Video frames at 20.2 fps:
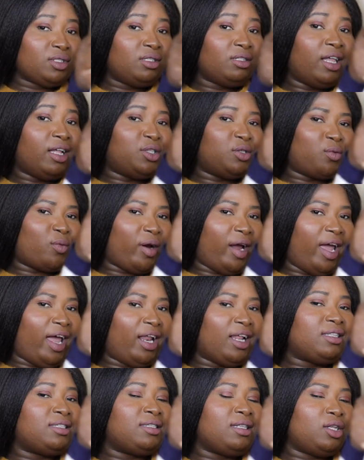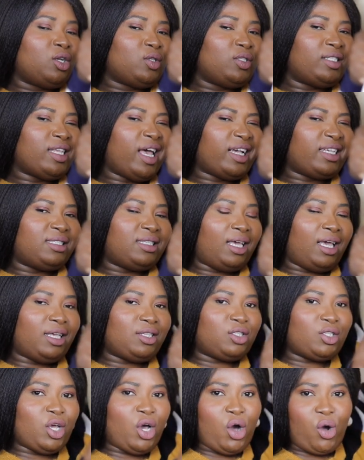that's right it's a little sexy
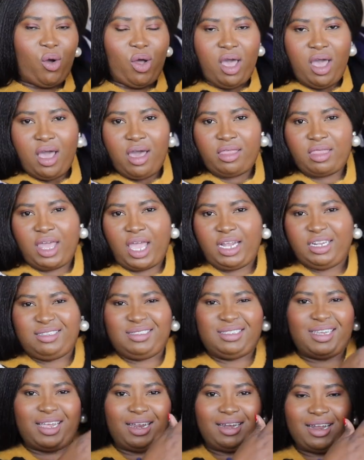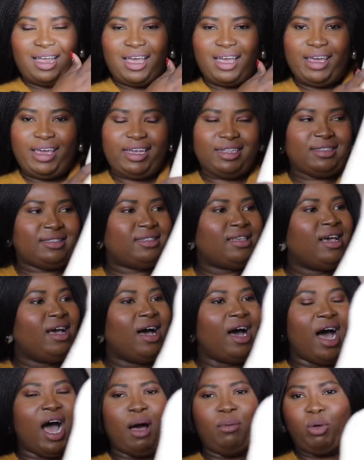so think date nights
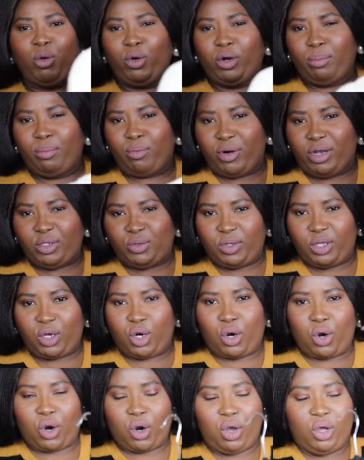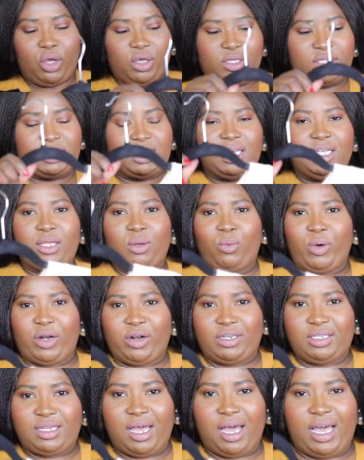um, going to brunch with the girls in the
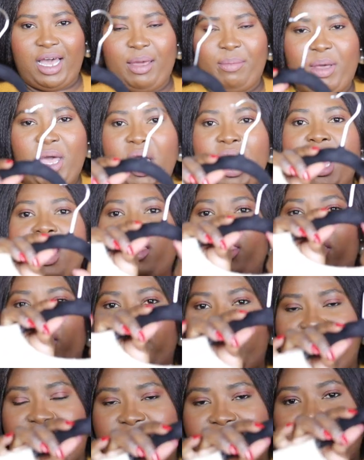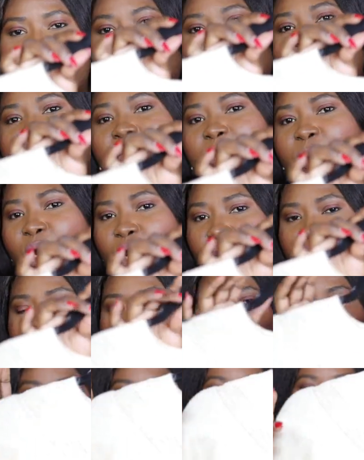wintertime this is the
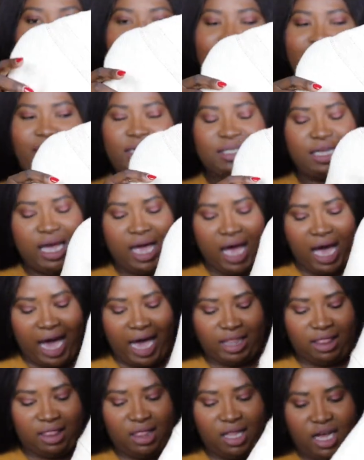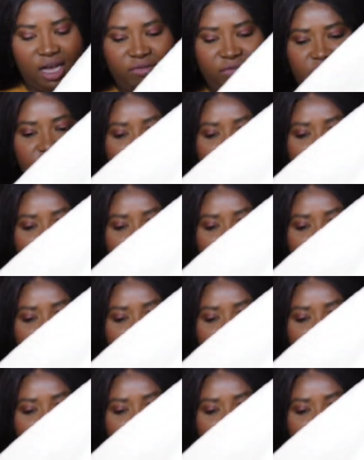perfect knit I love